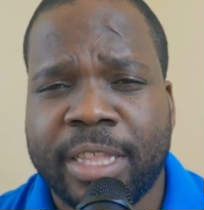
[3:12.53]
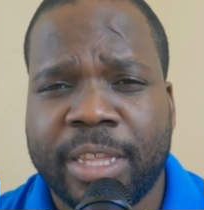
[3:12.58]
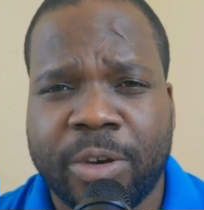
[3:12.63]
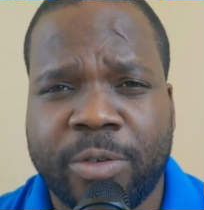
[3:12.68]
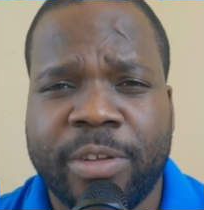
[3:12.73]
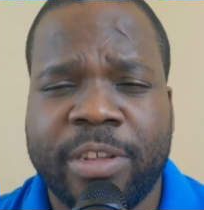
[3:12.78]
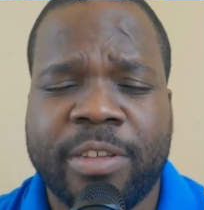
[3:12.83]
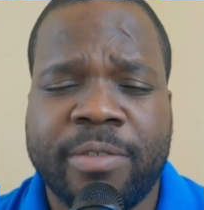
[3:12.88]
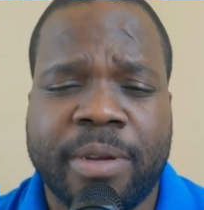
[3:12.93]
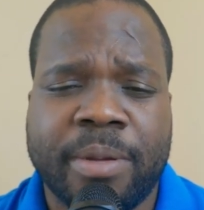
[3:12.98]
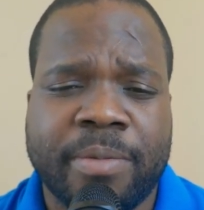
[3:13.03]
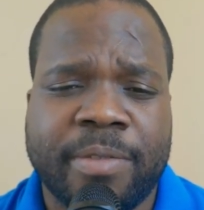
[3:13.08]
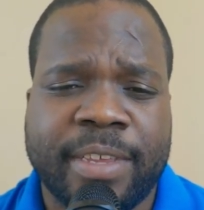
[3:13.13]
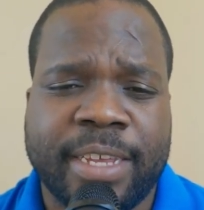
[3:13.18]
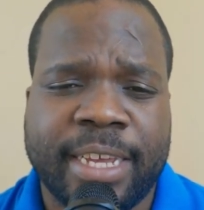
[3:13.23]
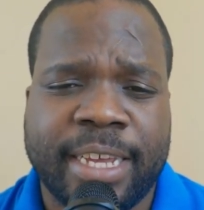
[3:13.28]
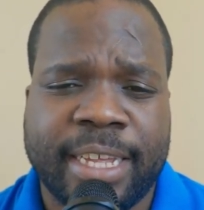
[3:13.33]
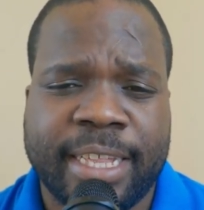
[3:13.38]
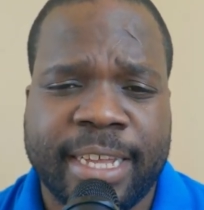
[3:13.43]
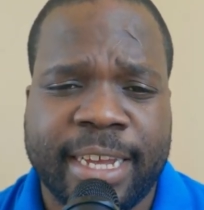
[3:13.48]
The reason why I'm
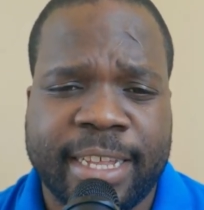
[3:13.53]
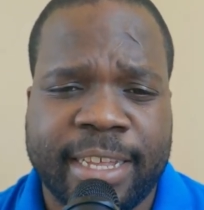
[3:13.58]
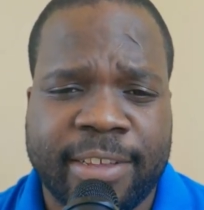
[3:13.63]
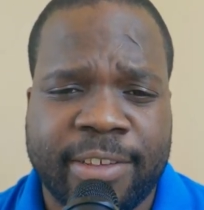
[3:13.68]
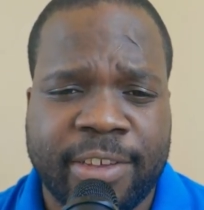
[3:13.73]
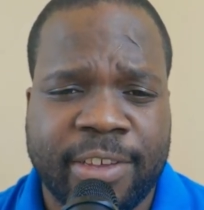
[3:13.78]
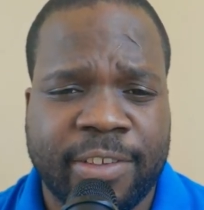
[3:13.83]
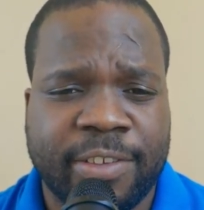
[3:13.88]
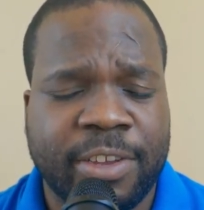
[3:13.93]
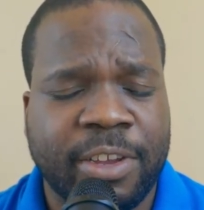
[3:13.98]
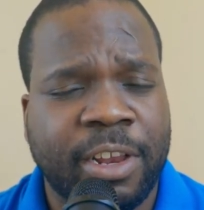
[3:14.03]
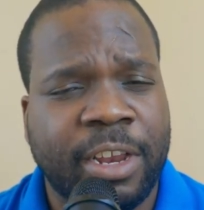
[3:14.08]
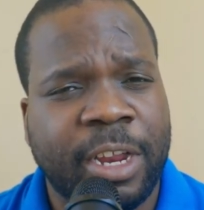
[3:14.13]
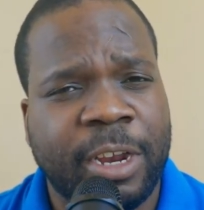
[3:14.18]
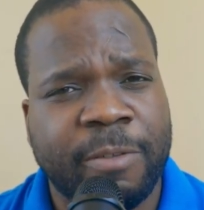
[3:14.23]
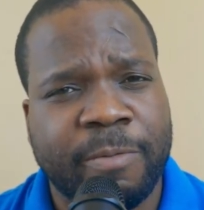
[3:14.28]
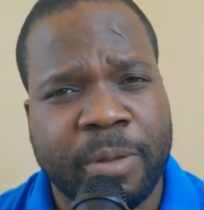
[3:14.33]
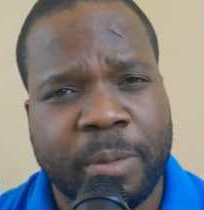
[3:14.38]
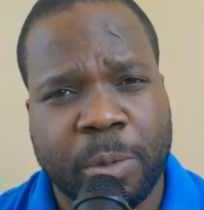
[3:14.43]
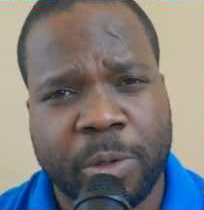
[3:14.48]
saying that is, you see a
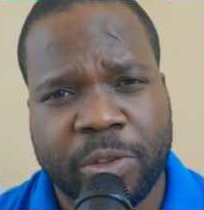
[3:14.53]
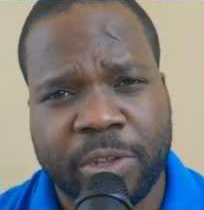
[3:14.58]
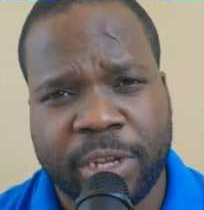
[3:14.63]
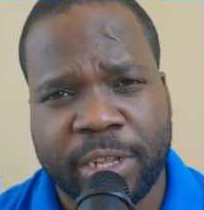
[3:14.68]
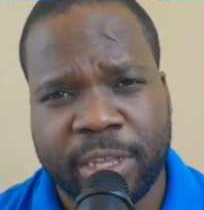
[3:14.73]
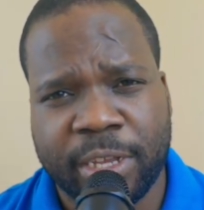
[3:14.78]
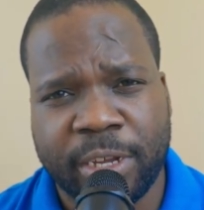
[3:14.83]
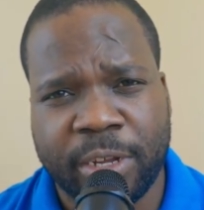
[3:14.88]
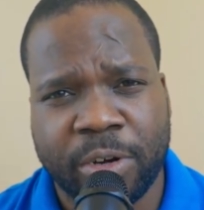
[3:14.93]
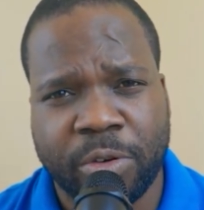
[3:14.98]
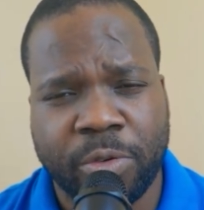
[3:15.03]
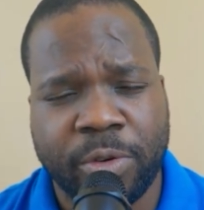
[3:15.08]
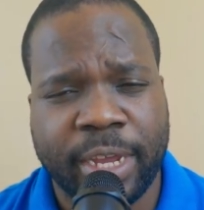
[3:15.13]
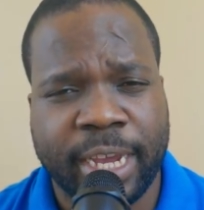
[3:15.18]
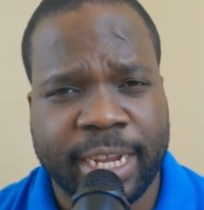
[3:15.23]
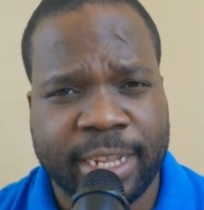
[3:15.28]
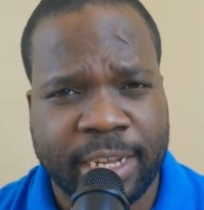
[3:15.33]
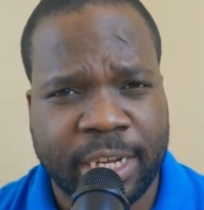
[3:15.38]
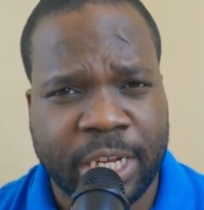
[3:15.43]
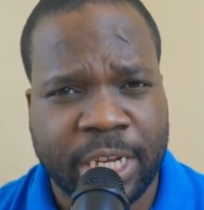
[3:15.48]
lot of people starting a
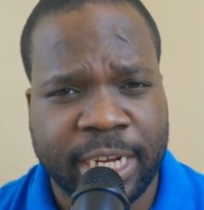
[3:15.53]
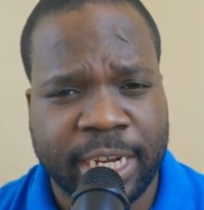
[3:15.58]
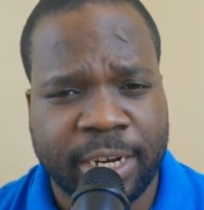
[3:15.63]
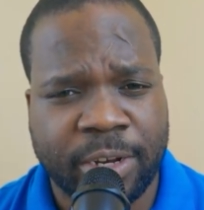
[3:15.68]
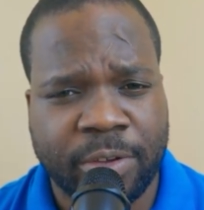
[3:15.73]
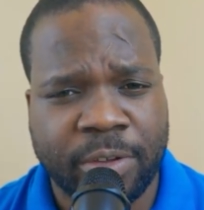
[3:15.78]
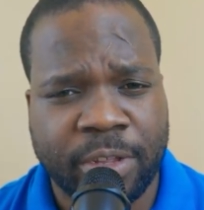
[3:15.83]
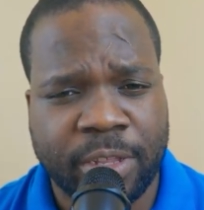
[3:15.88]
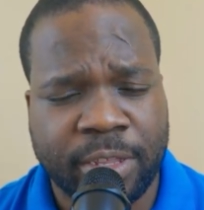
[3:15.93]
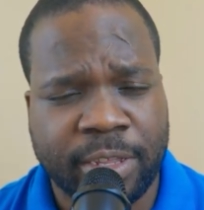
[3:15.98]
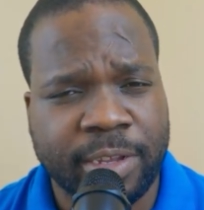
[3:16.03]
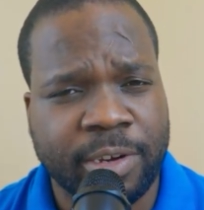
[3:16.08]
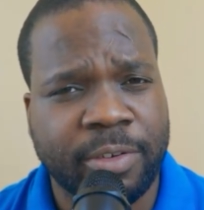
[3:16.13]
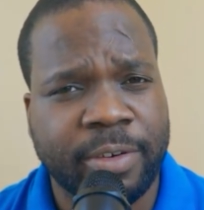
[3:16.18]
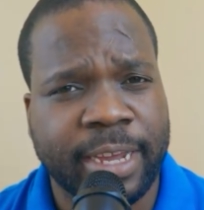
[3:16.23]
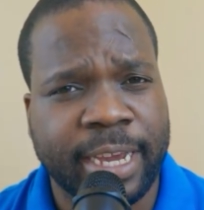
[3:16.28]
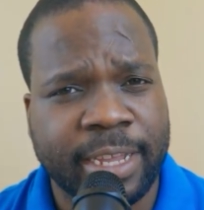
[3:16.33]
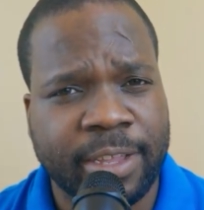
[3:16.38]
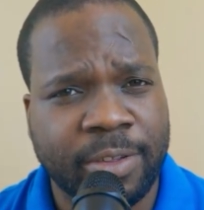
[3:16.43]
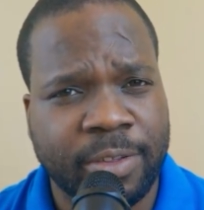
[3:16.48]
reacting channel, they
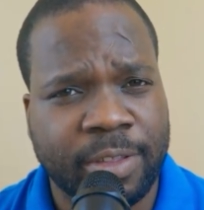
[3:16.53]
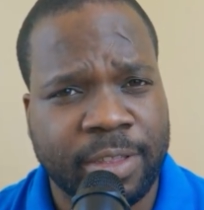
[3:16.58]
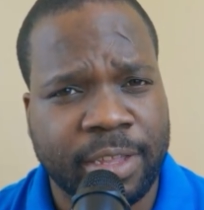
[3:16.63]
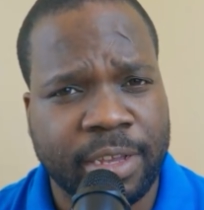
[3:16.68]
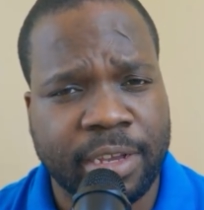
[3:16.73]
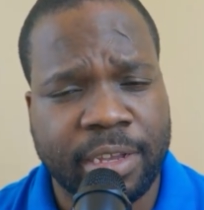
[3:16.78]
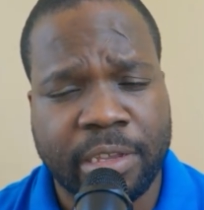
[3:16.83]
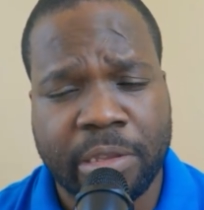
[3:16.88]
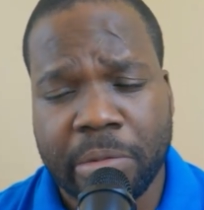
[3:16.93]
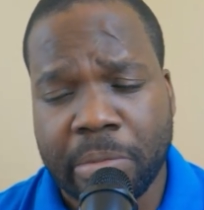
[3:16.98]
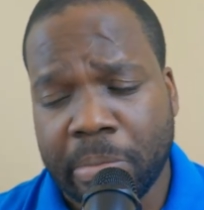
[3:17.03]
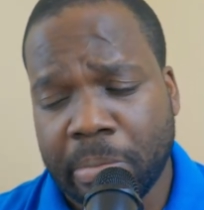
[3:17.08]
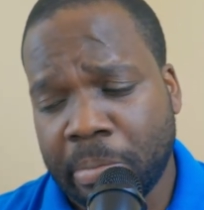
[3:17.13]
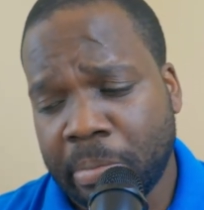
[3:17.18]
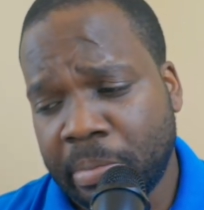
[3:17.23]
react on things.